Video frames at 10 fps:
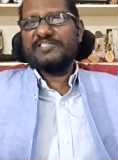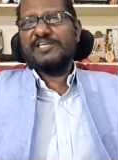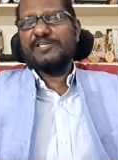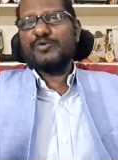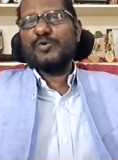
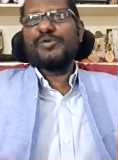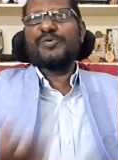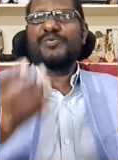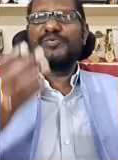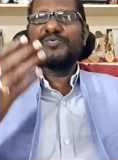As I told
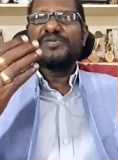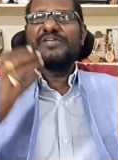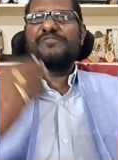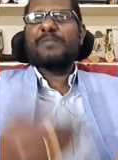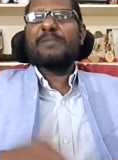you,
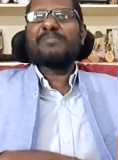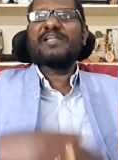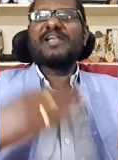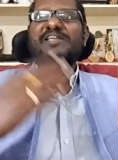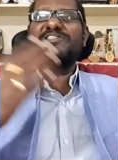if
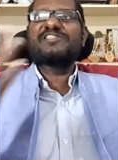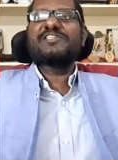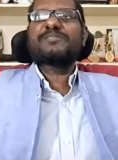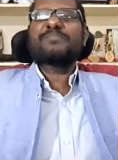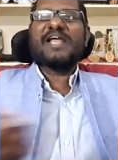public
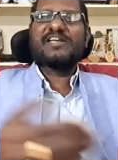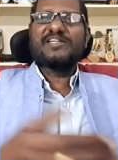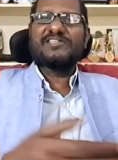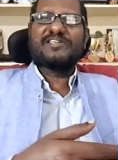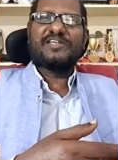relations is
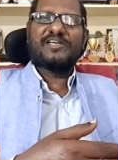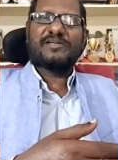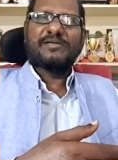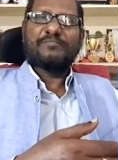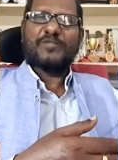practiced in a